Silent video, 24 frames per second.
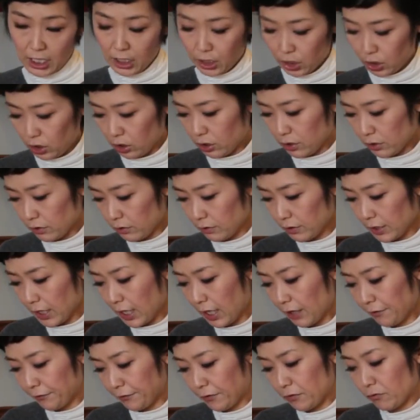you don't
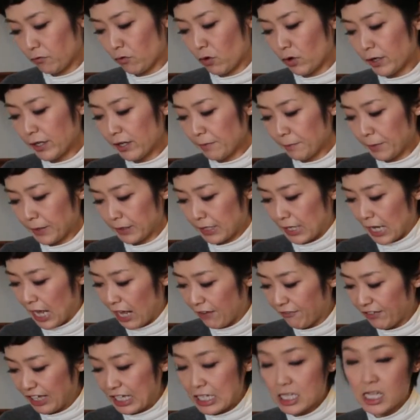have to worry about
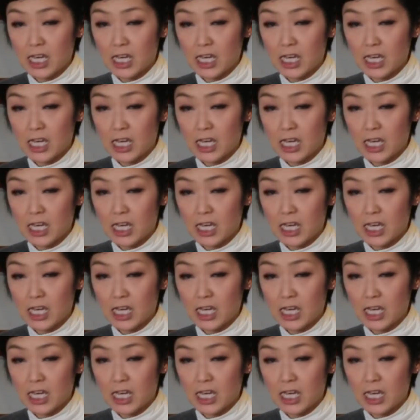having